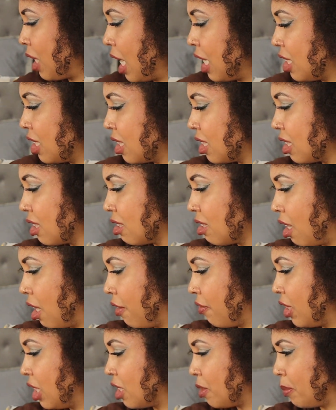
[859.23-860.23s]
I just
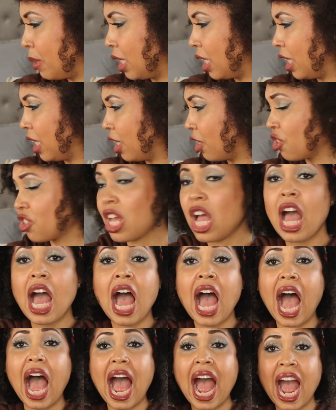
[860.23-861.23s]
love these mini ears.
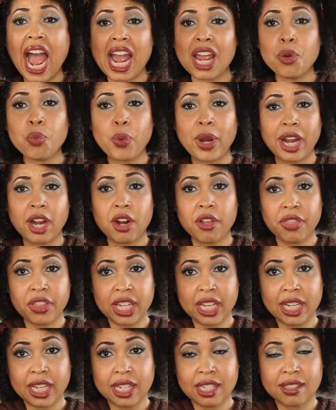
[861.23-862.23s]
I wear
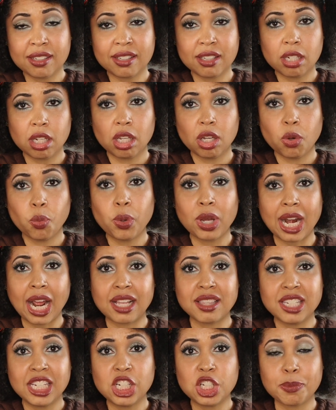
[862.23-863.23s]
these when I
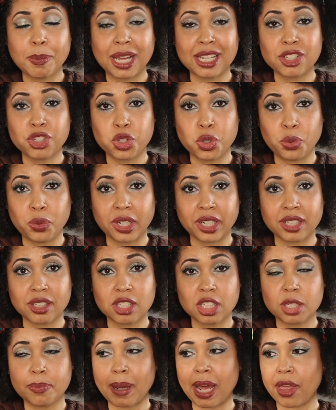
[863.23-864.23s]
teach my
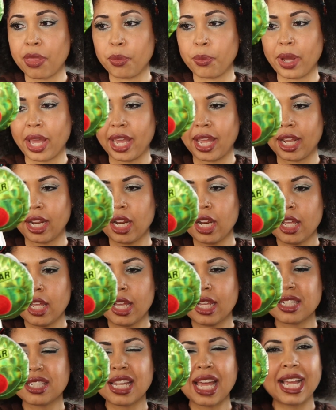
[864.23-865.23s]
students, by the way.
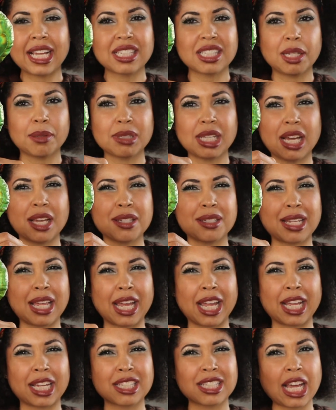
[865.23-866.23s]
It's like sometimes,
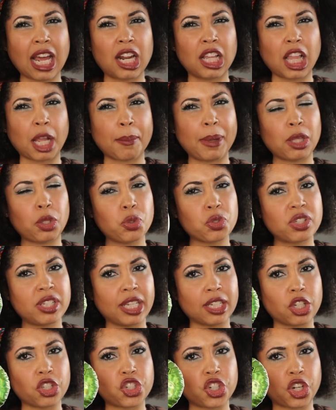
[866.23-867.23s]
like, it's kind of like my little
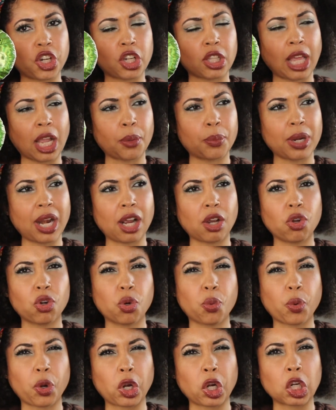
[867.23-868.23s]
signature. Like when I go to
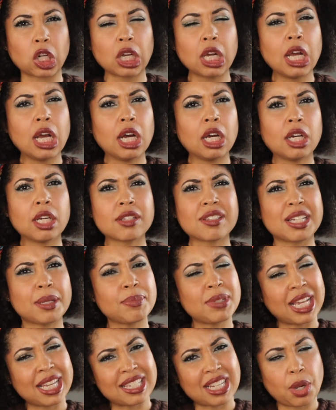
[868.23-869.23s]
work,
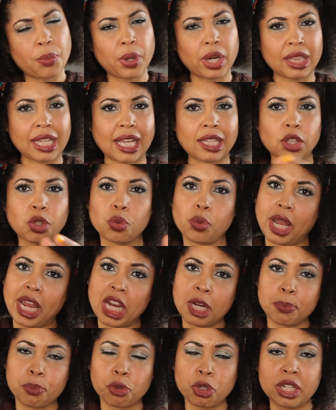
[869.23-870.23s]
Some days I wear like little
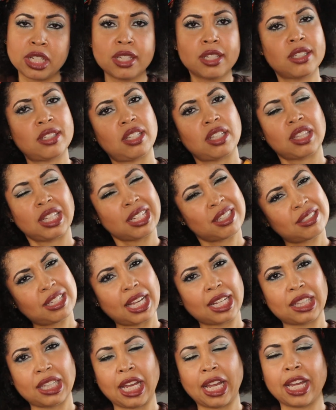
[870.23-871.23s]
aprons and things
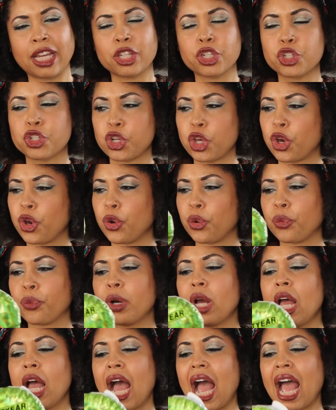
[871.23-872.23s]
like that. So
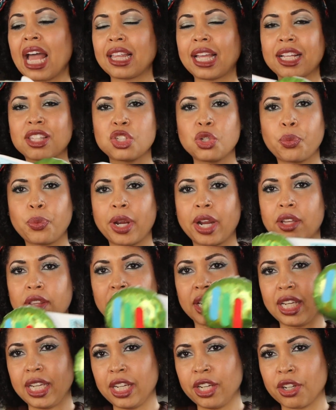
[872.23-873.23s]
I like to wear
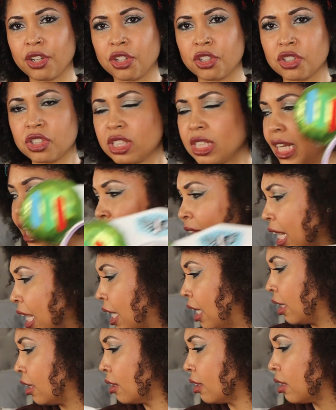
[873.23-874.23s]
the ears,
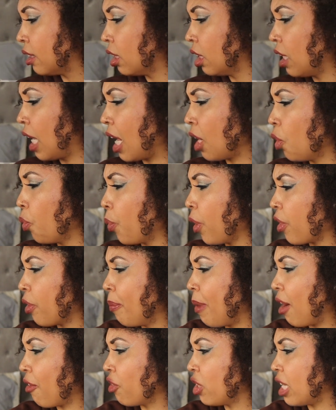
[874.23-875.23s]
and I don't wear
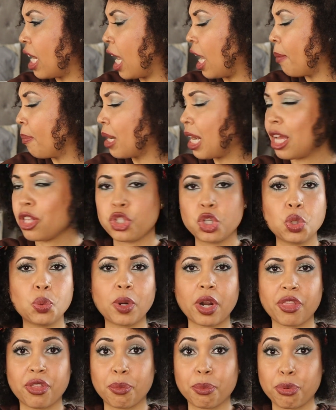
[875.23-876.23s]
them every day, but I do
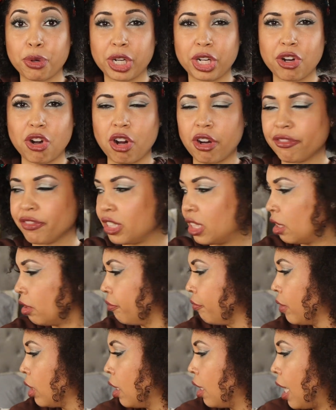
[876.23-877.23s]
wear them pretty
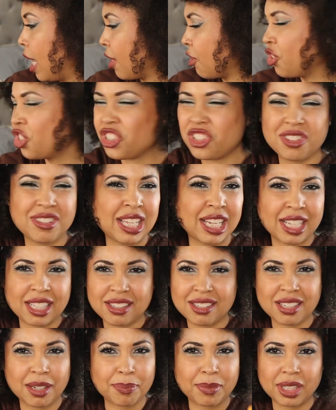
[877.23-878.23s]
often. I just think
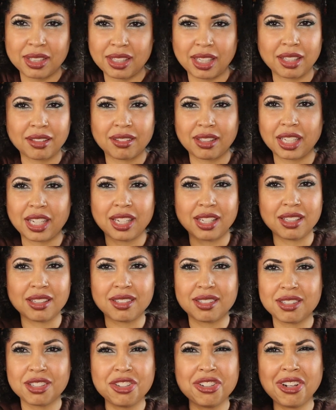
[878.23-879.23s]
it's something that the
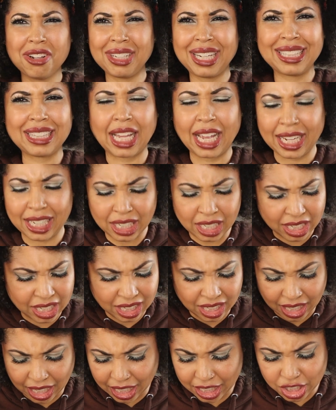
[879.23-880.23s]
kids, you know, they like and get
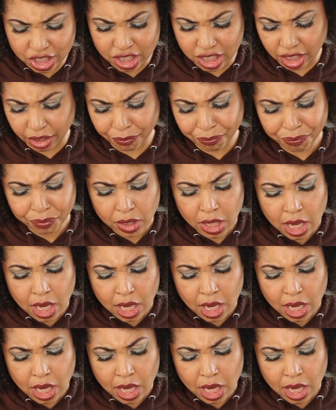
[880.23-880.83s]
engaged in.